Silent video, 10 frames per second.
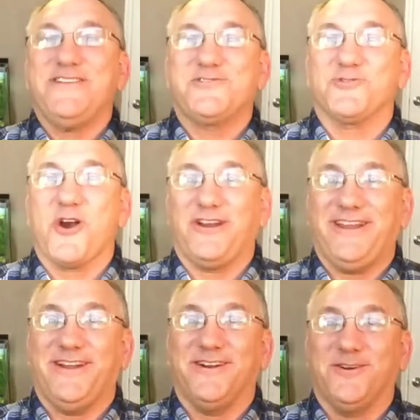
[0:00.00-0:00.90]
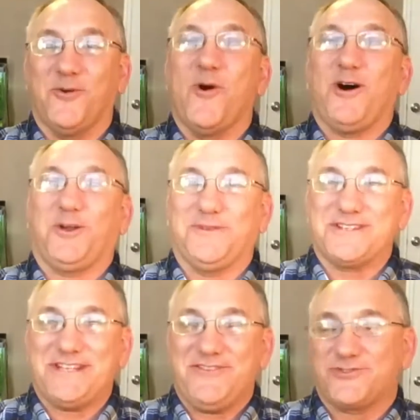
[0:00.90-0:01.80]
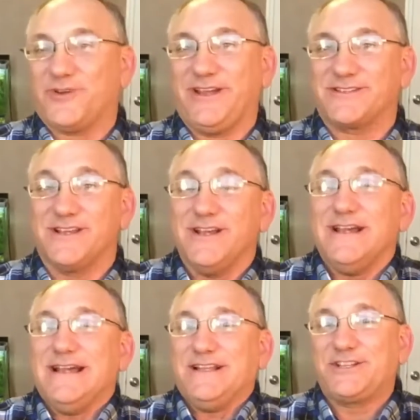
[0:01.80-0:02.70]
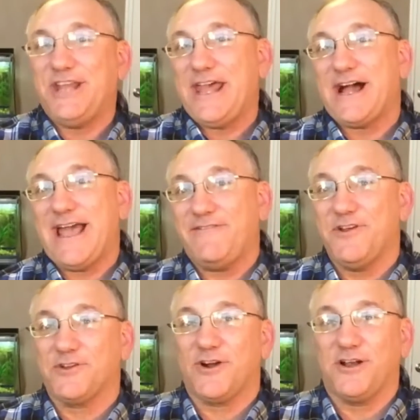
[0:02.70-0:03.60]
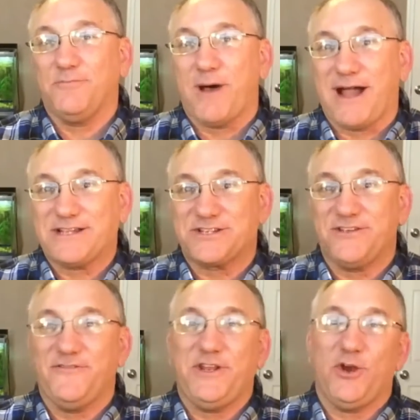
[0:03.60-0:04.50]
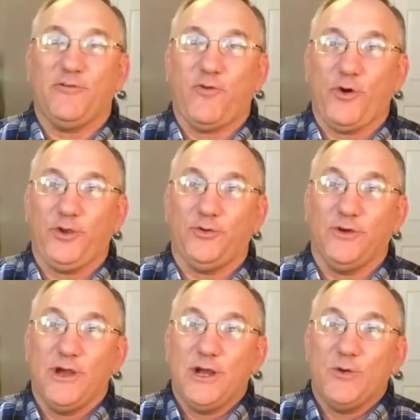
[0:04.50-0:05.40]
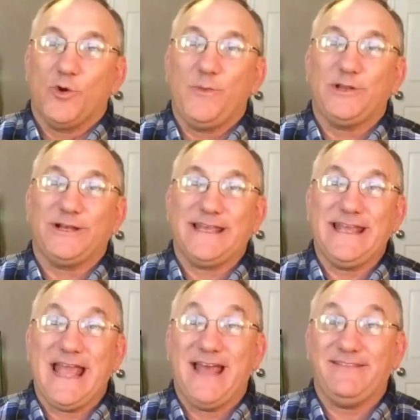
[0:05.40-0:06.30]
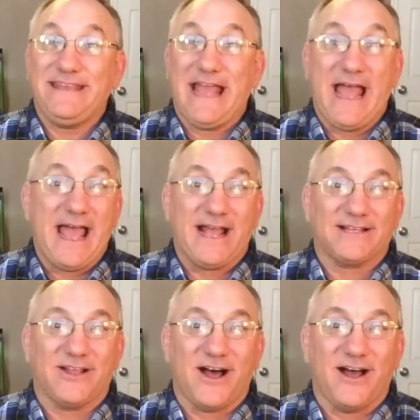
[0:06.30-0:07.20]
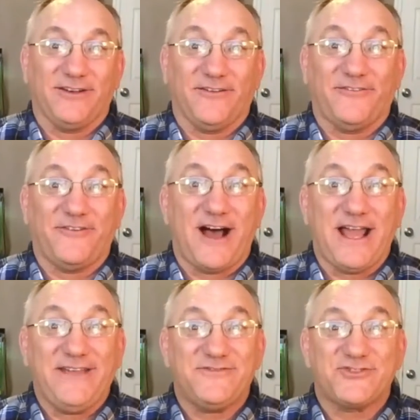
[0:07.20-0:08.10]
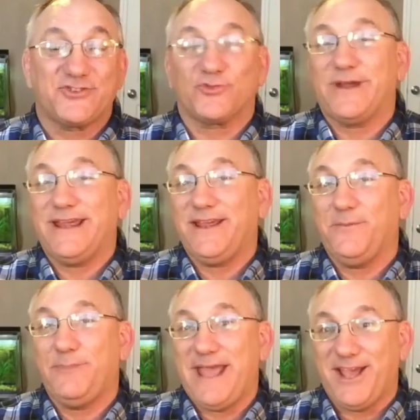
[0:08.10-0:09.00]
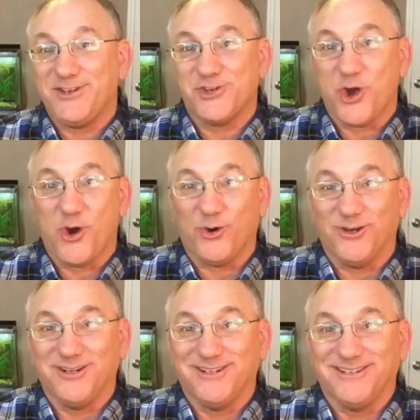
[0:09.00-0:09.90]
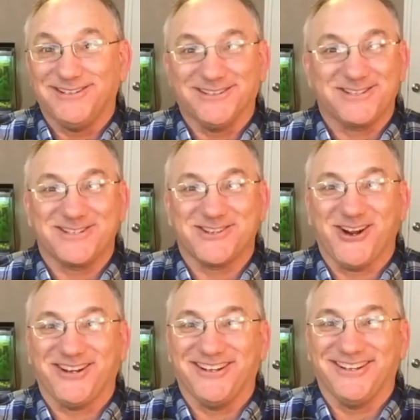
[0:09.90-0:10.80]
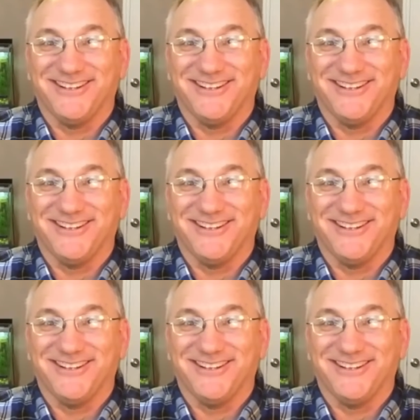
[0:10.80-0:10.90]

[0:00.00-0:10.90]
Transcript: Steve Girardi here. Welcome to Steve Strings. Today I have another unboxing video for you. We'll be looking at the Aklot 5-string banjo. Let's get started.